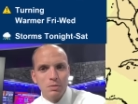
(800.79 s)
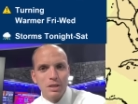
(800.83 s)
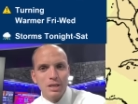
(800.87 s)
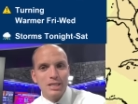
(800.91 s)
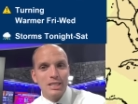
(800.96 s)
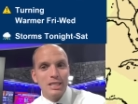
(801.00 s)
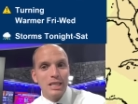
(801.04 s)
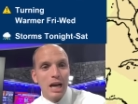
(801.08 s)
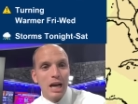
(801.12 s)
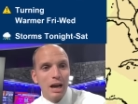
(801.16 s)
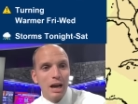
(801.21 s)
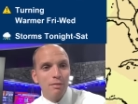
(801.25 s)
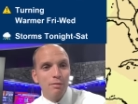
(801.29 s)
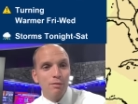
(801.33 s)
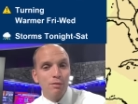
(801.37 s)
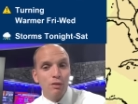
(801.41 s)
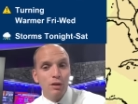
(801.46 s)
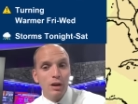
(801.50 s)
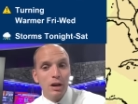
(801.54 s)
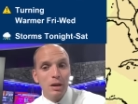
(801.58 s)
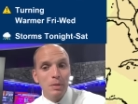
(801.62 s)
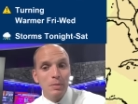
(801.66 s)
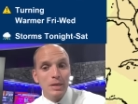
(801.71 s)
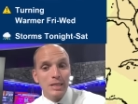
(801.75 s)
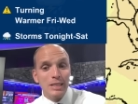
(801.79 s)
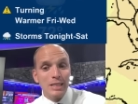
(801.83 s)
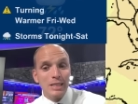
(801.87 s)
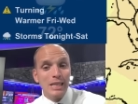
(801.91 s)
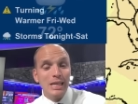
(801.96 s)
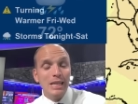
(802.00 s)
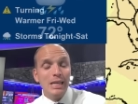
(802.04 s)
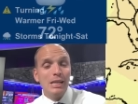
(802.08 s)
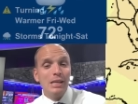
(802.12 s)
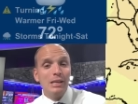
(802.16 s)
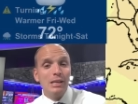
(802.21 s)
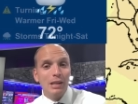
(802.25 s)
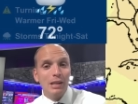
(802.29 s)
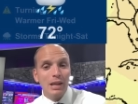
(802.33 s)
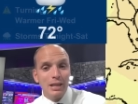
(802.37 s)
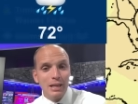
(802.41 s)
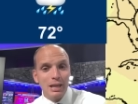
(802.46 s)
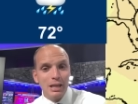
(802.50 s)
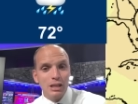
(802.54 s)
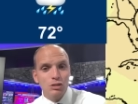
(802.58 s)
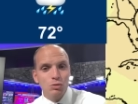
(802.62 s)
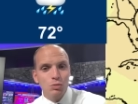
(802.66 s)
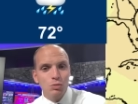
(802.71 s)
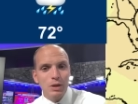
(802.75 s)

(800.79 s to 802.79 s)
This time frame is late next